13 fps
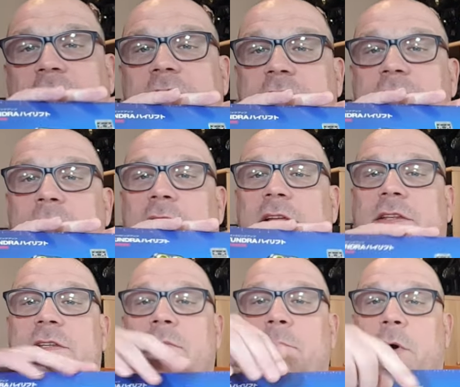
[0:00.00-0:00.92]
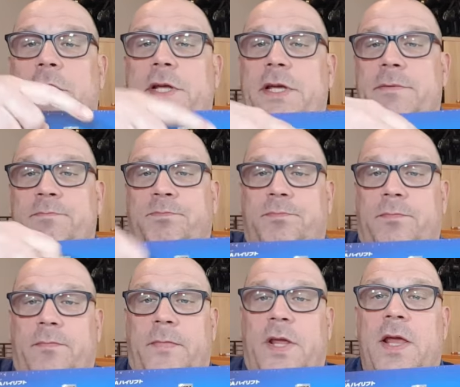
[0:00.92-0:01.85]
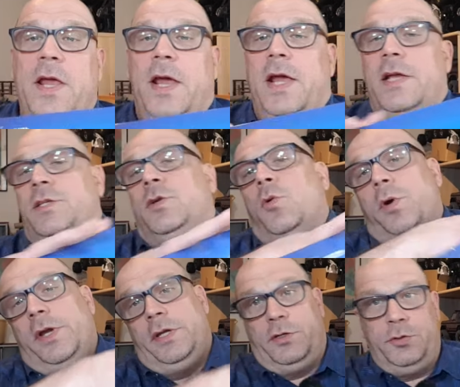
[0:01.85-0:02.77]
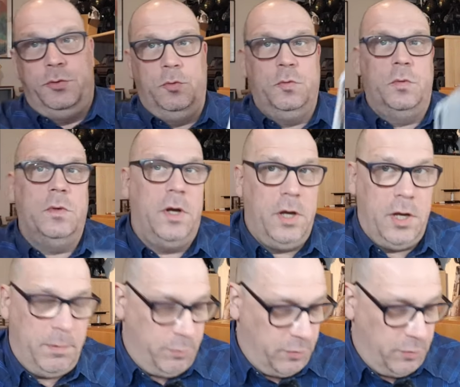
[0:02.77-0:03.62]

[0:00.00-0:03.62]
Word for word: things in mind. The body is going to a